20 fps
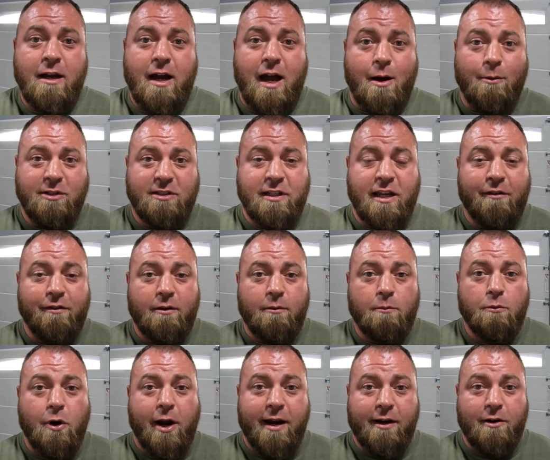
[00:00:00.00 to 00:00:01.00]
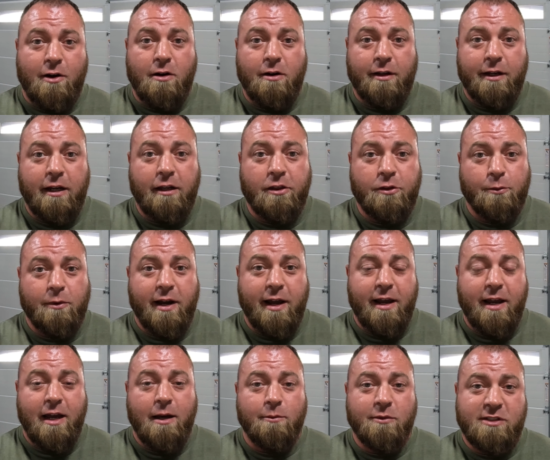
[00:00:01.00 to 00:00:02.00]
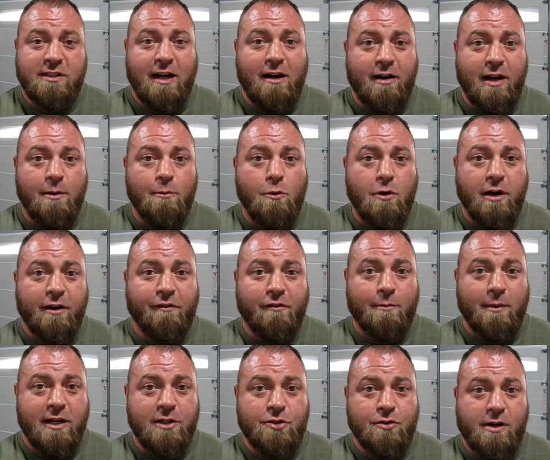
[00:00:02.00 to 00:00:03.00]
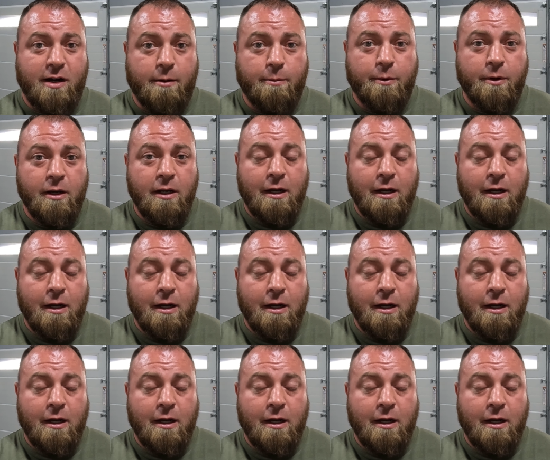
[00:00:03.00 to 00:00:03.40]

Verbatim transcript: I was leaving bright and early, three A M Saturday morning for my trip,